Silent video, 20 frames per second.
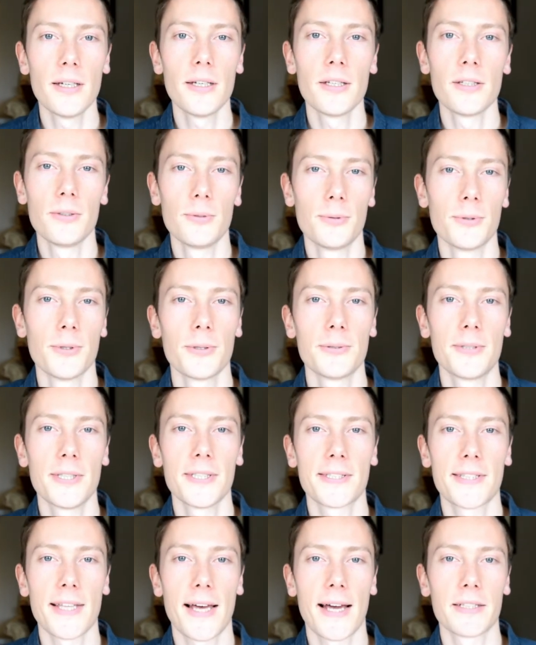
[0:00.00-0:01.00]
You will
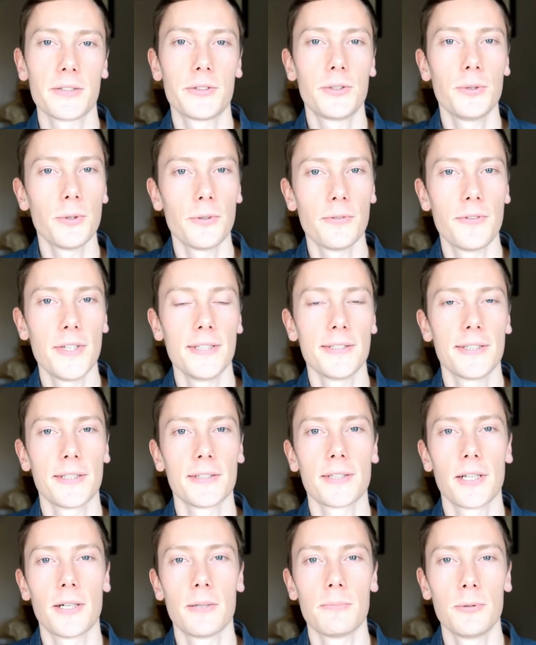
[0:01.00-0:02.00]
notice that 2 of these
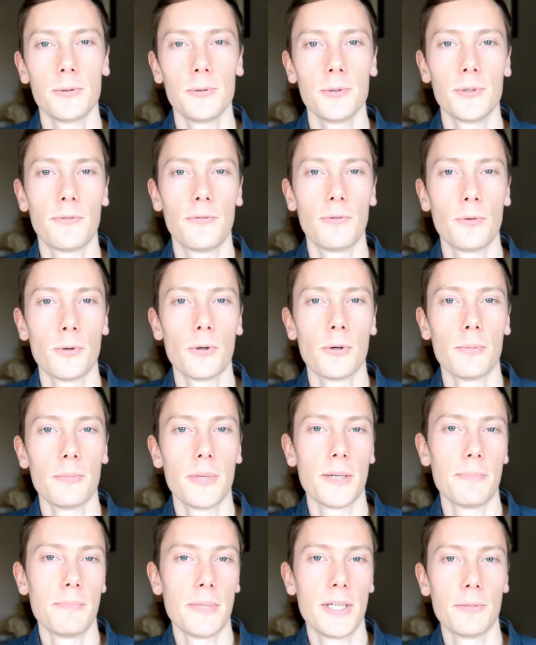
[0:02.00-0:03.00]
examples form
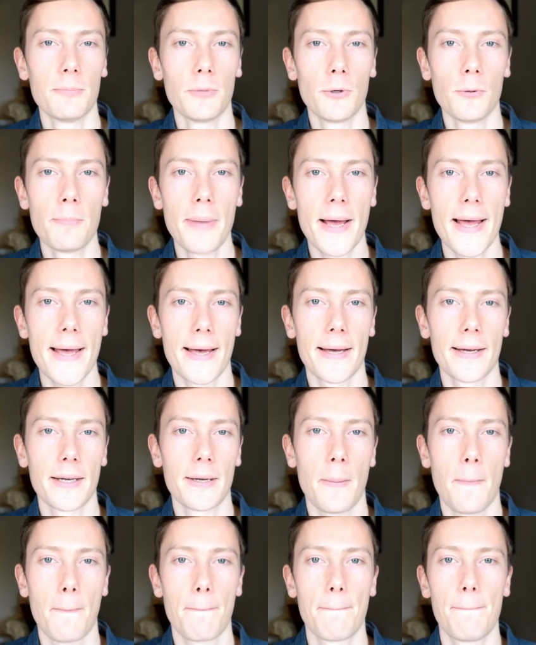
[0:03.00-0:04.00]
a minimal pair,
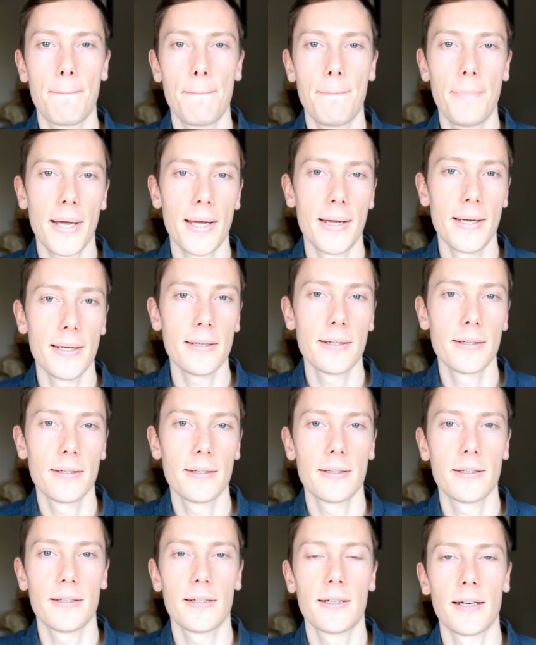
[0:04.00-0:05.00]
pig
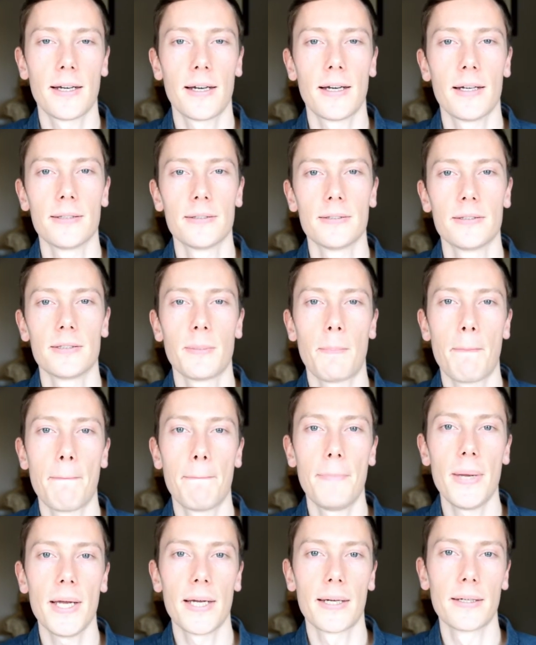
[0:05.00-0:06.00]
and
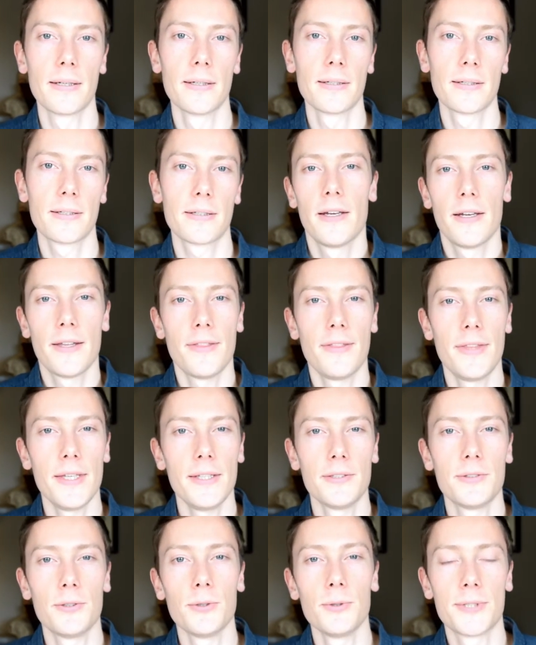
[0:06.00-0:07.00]
big.
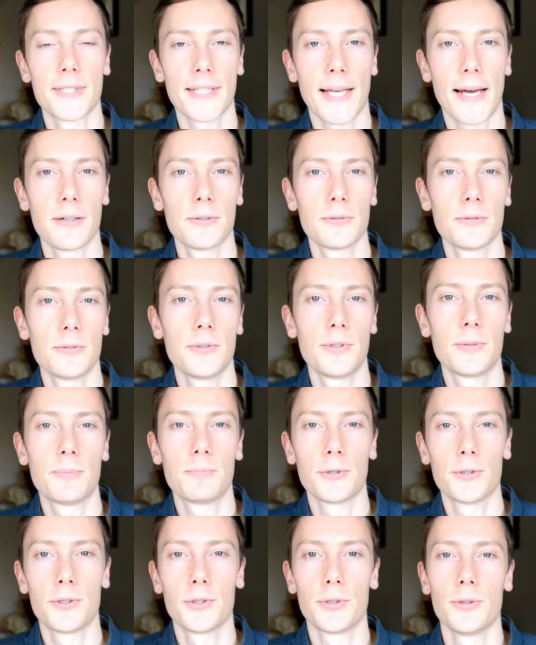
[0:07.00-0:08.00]
These 2 sounds
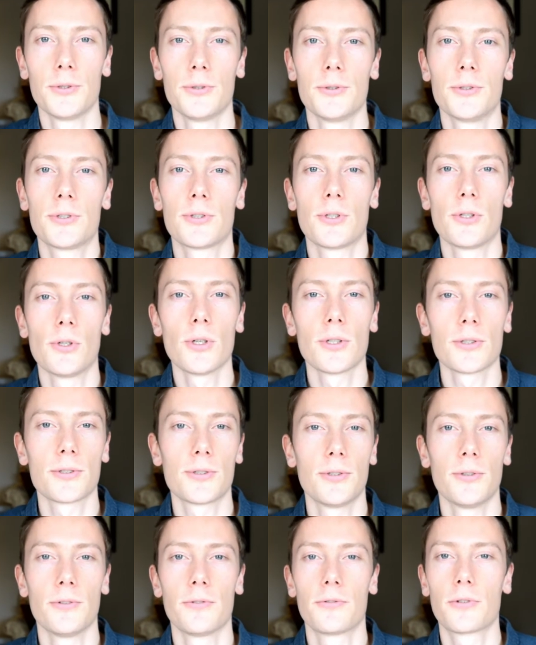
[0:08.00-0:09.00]
produce lots
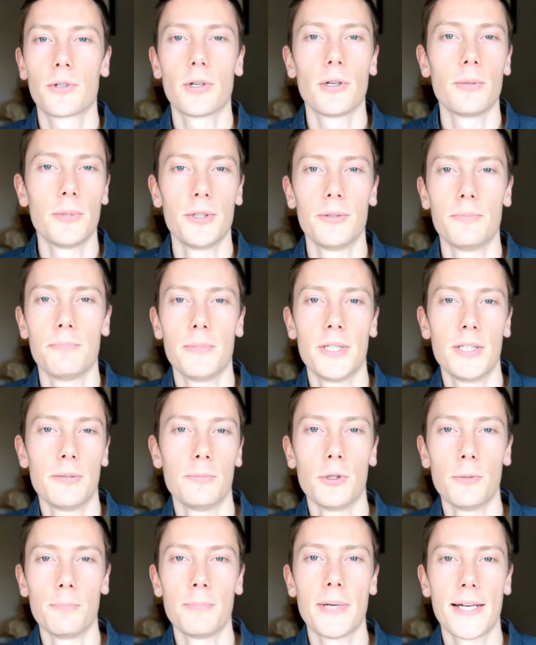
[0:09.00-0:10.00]
of common
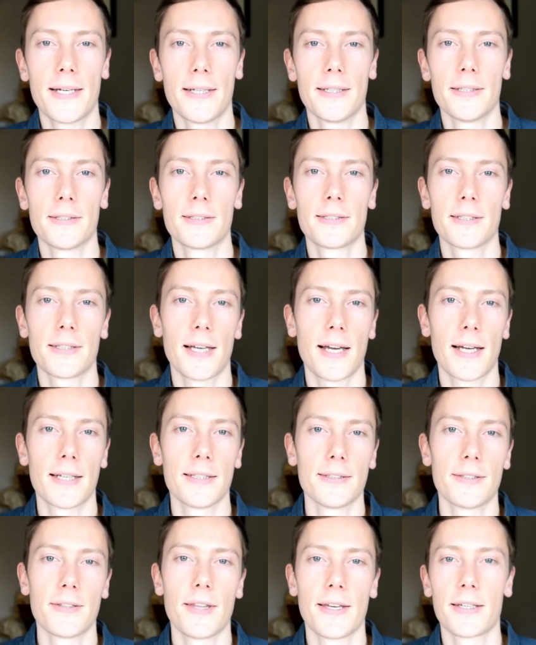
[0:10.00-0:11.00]
minimal pairs,
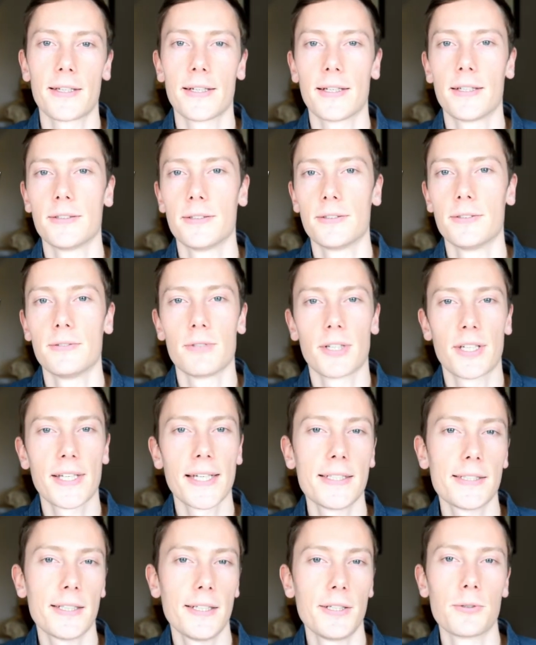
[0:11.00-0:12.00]
and they can
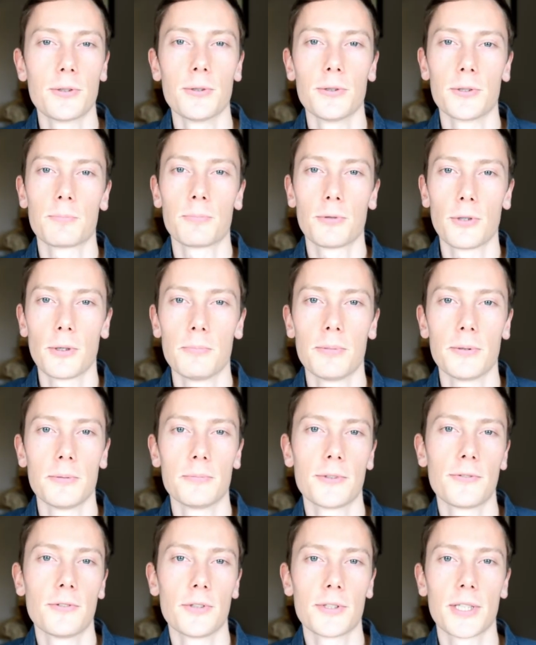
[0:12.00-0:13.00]
occasionally cause
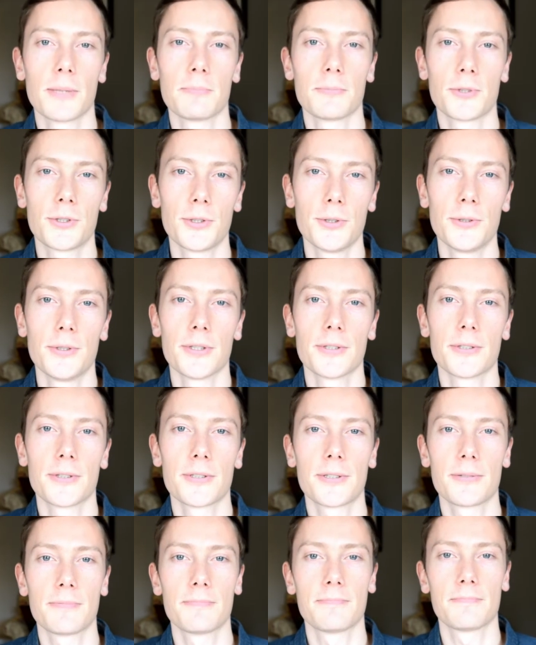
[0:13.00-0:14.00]
problems for some students.